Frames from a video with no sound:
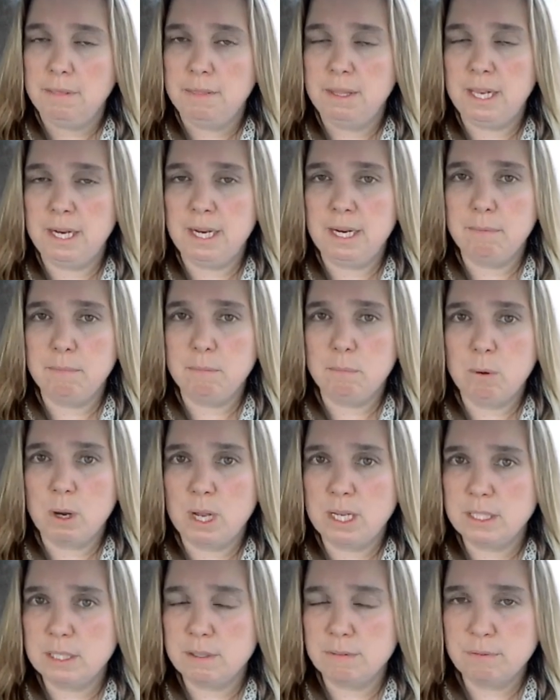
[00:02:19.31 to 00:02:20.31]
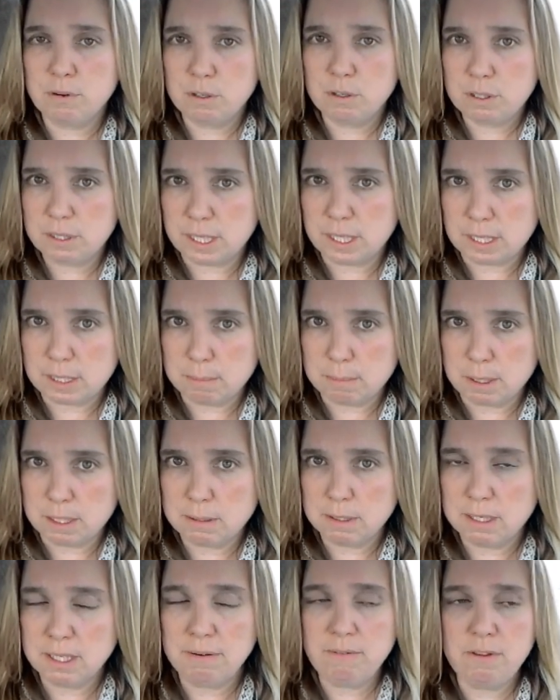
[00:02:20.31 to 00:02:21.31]
than it was the first 6
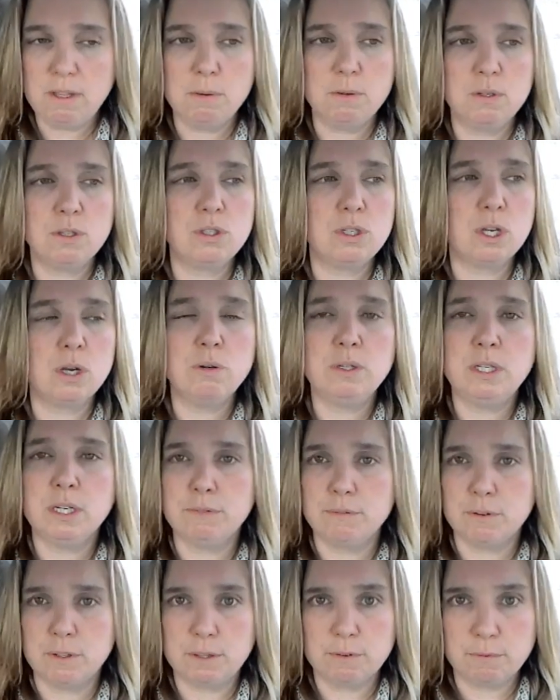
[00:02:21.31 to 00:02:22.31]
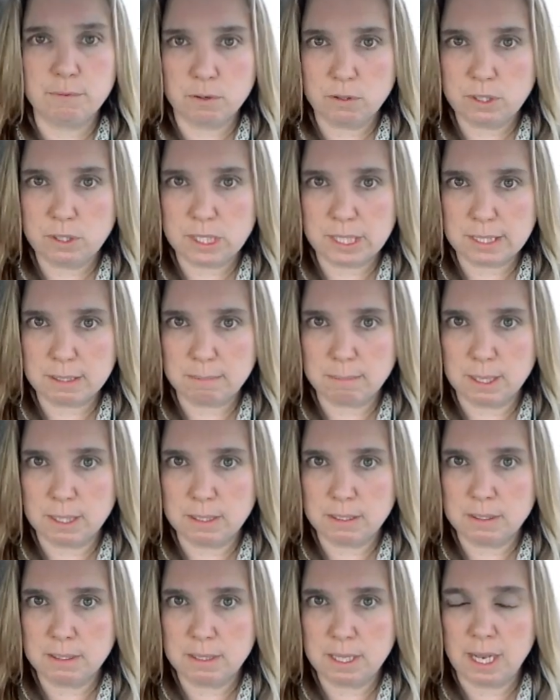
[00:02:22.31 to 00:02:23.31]
months because everything was so different the first 6
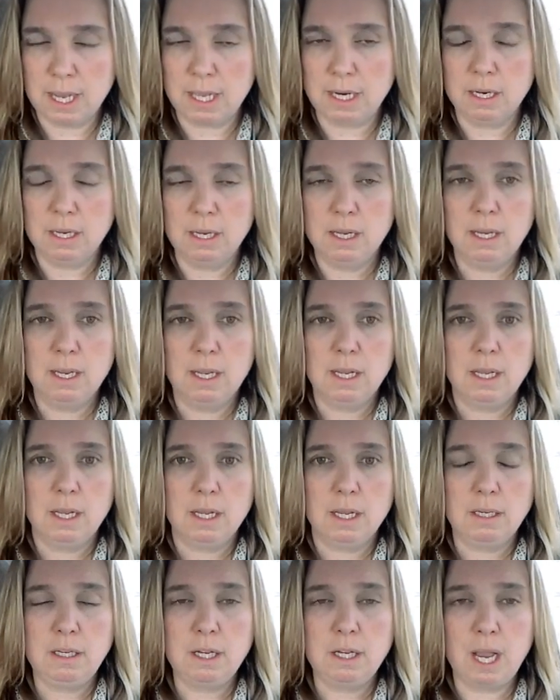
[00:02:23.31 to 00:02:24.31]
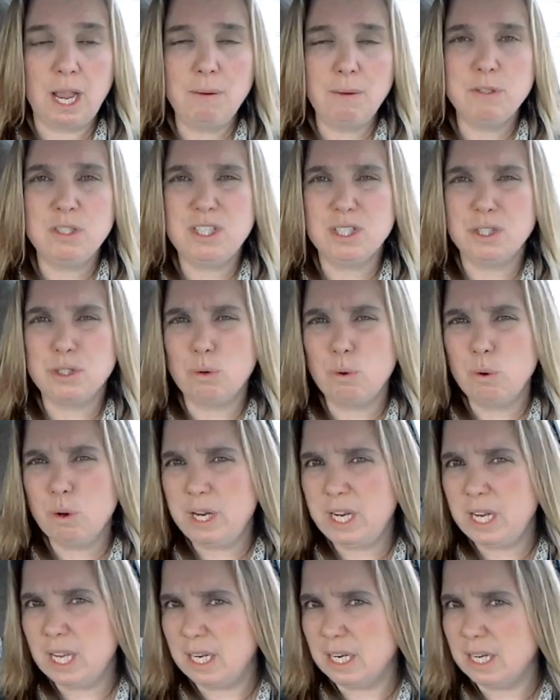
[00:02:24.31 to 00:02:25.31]
months that I was
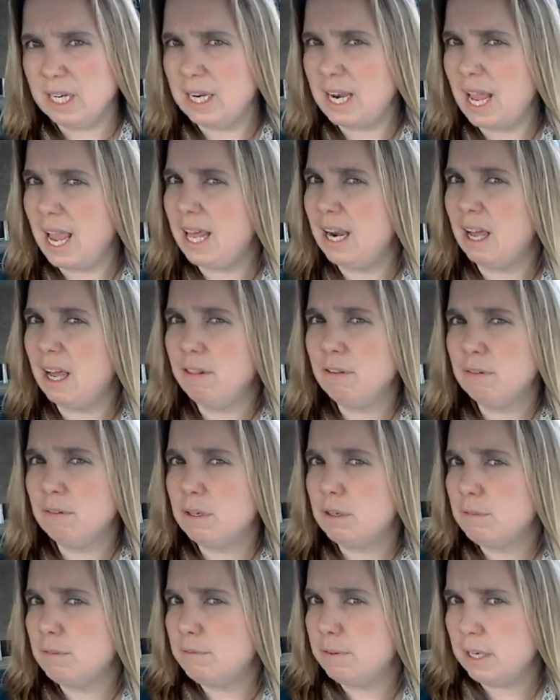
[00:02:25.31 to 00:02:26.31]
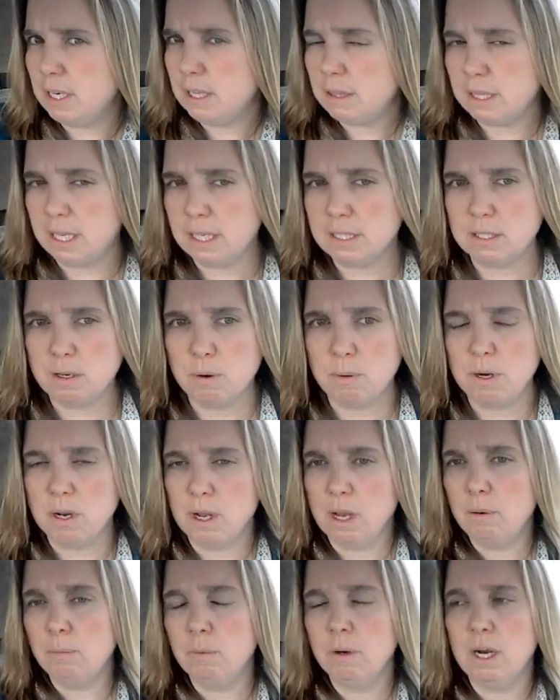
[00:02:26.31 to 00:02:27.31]
disoriented and I had other little funny things going
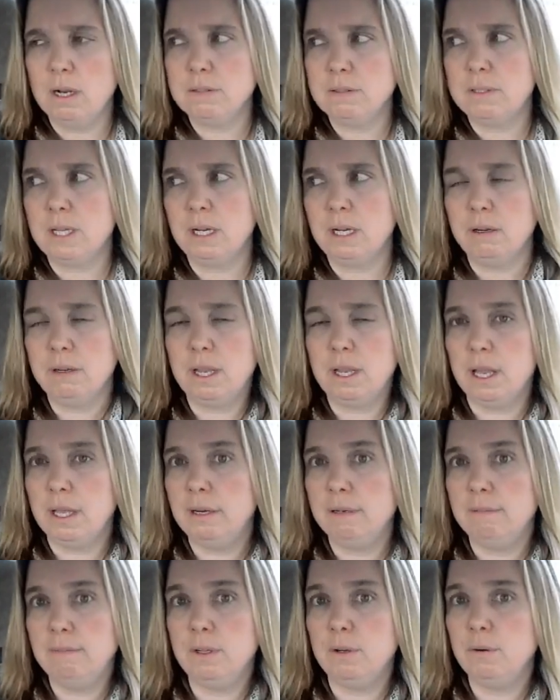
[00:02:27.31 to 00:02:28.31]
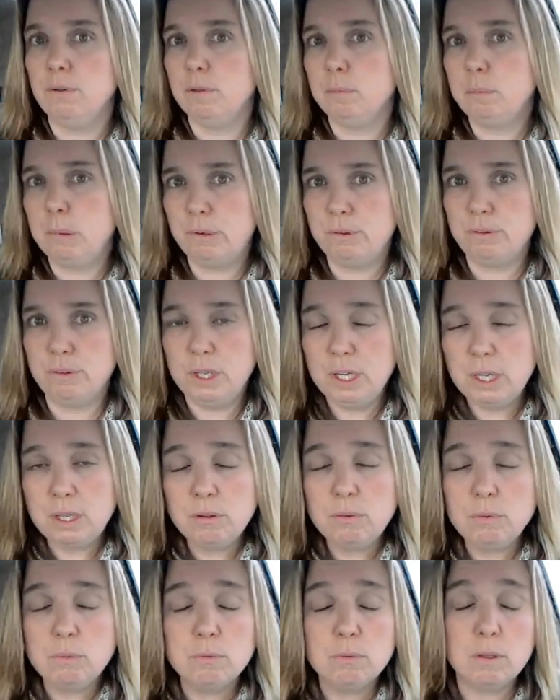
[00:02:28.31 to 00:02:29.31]
on where I was like, okay, I don't even know who this person
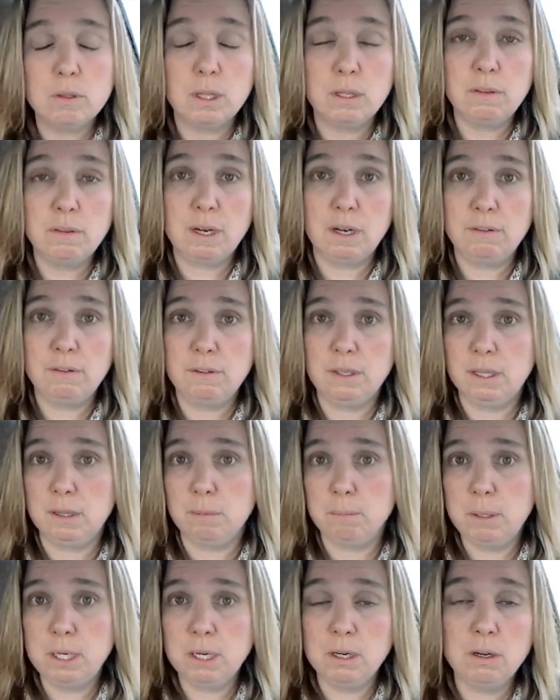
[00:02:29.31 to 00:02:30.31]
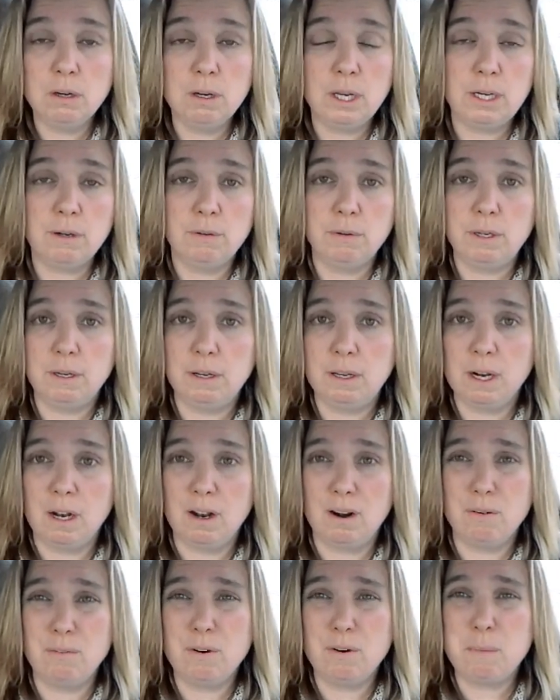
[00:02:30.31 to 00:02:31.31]
is that I see in the mirror. I don't, you know,
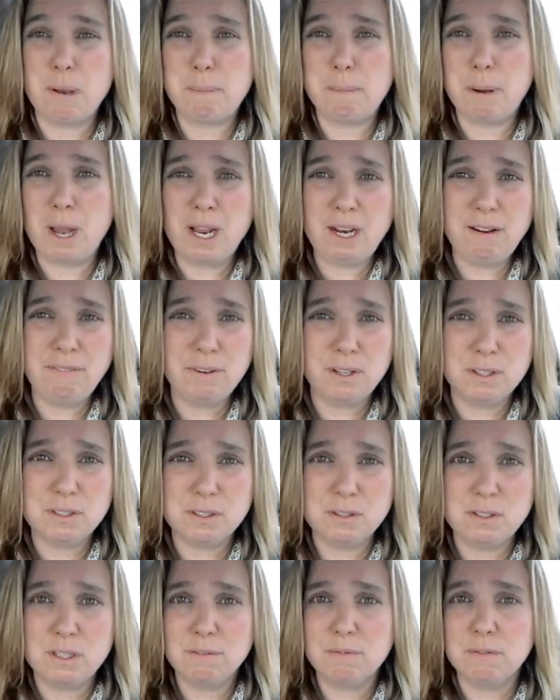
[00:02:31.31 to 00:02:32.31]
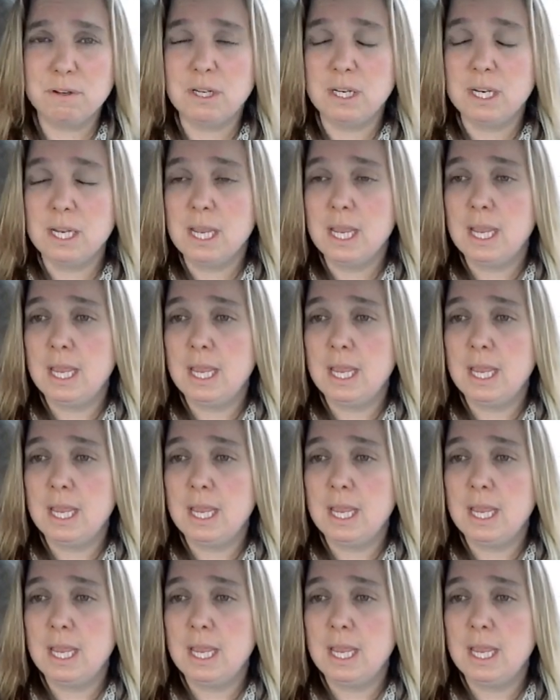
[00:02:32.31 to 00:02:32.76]
I don't know my body felt so different.